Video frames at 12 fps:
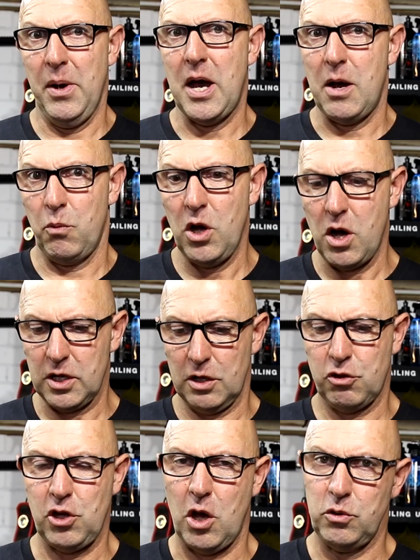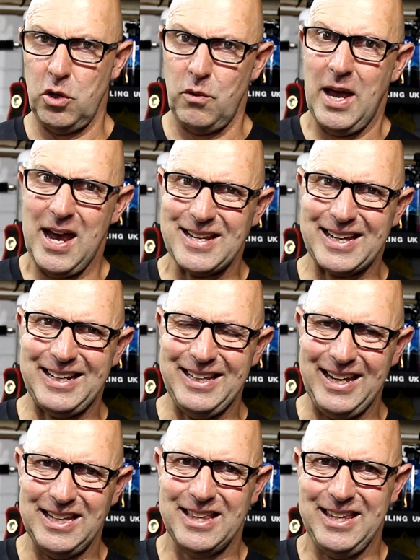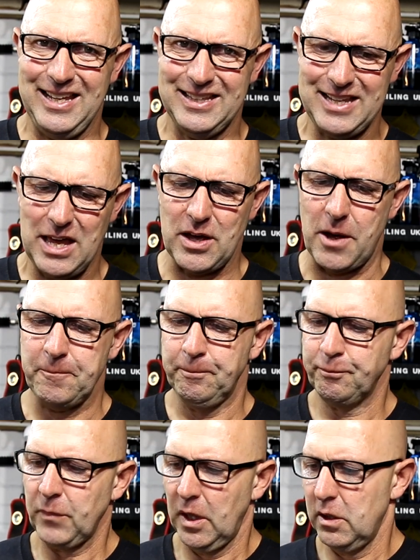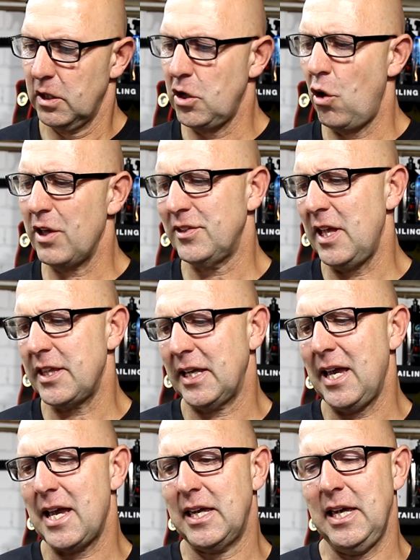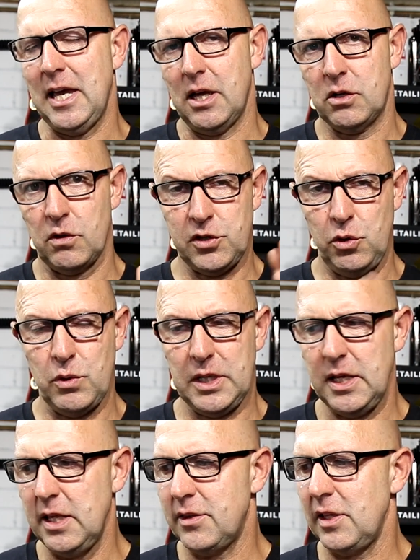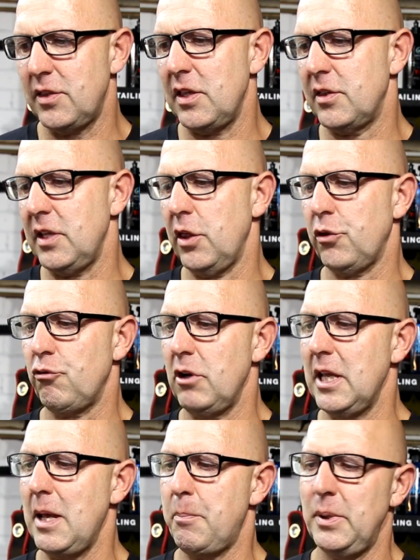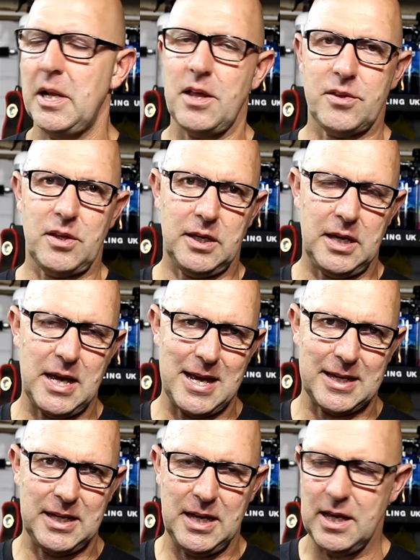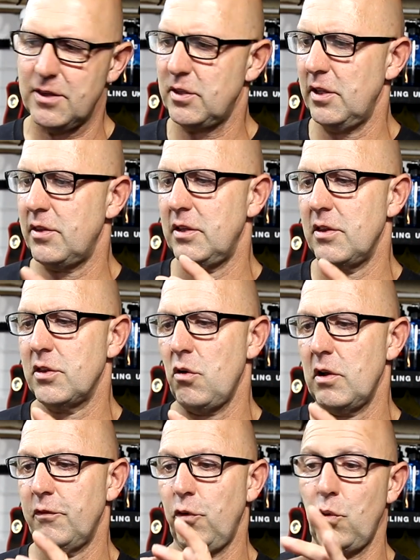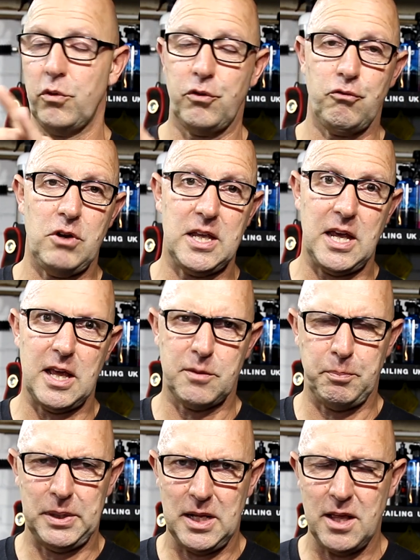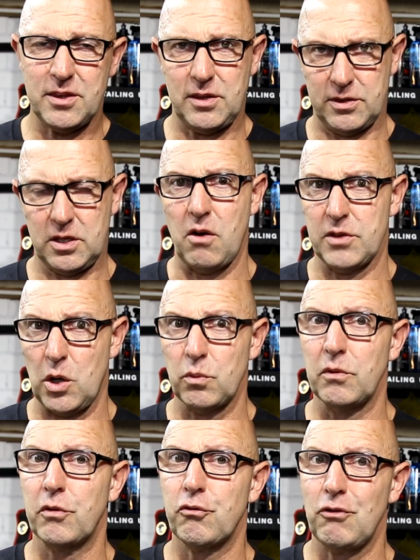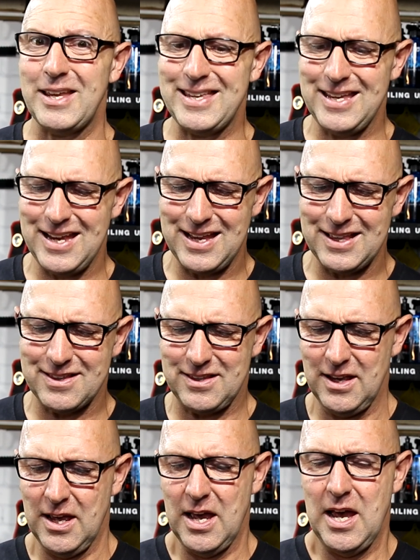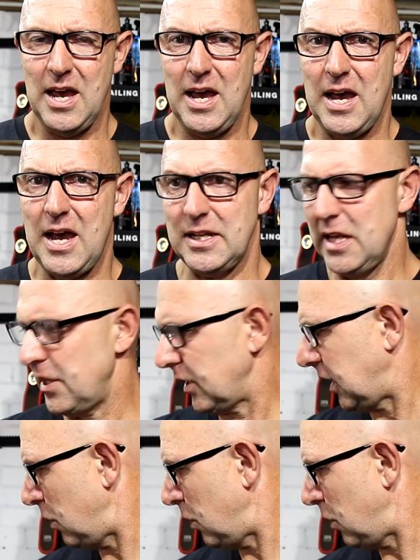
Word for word: But we are going to show you how to clean the leather. Geist Leather Care Kit, got two of these. This is the 3+ Care Kit, so this is designed for 3 years plus. This car is older than 3 years. And the other